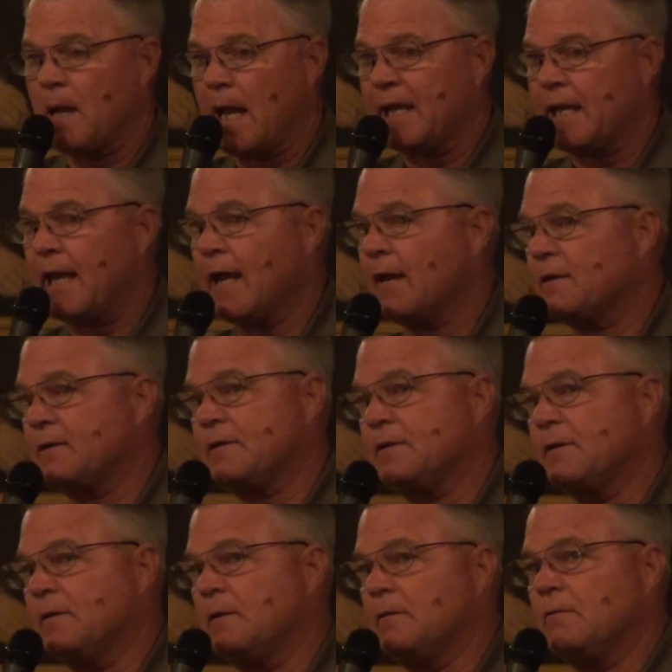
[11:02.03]
I
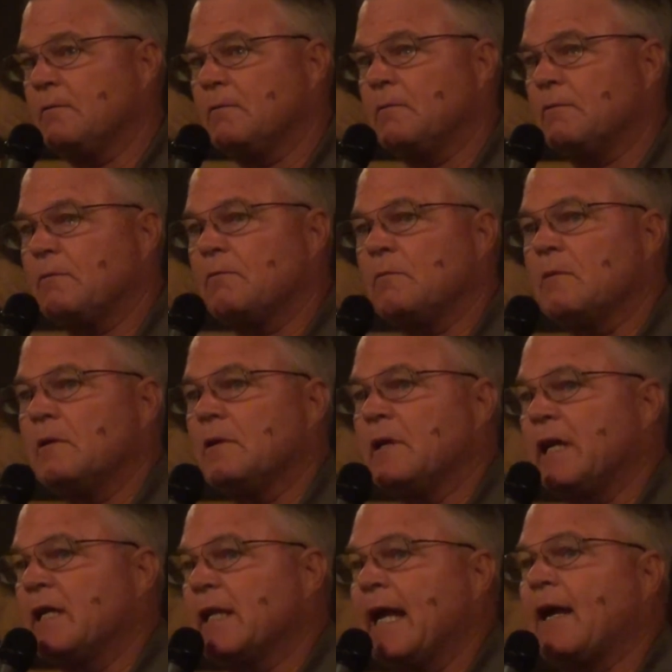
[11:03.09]
can't
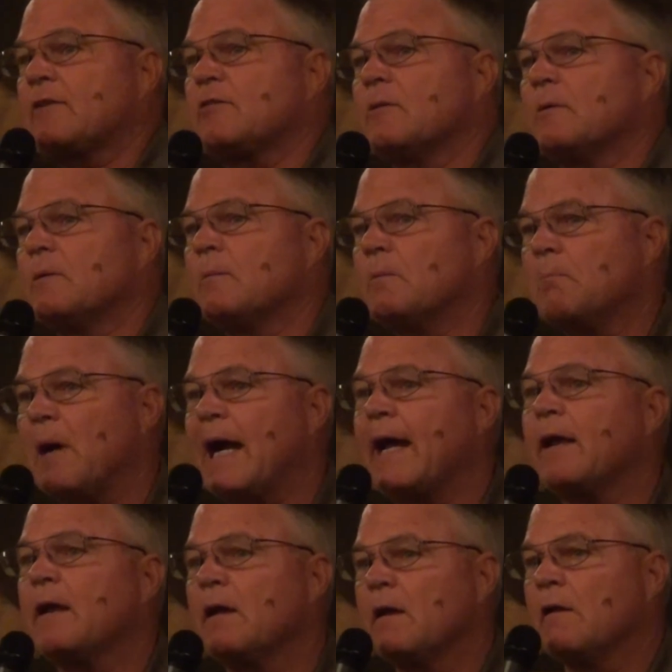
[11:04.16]
neglect
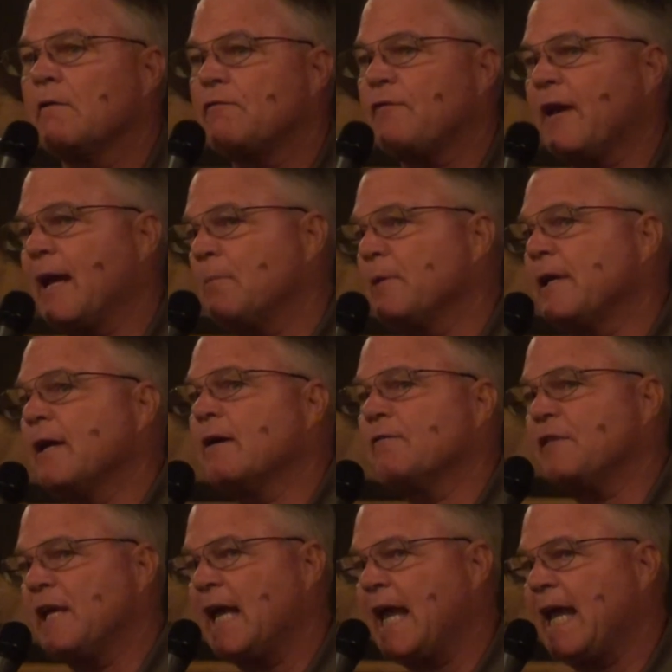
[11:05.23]
my family
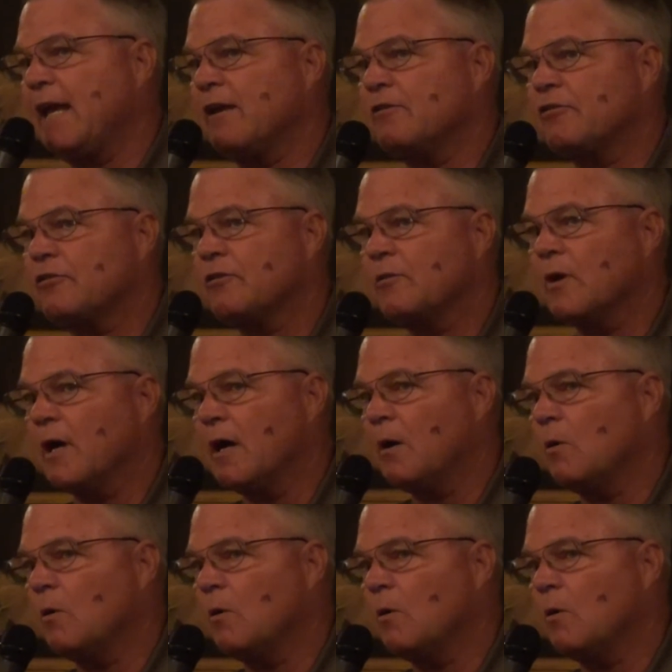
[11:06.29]
of the A's.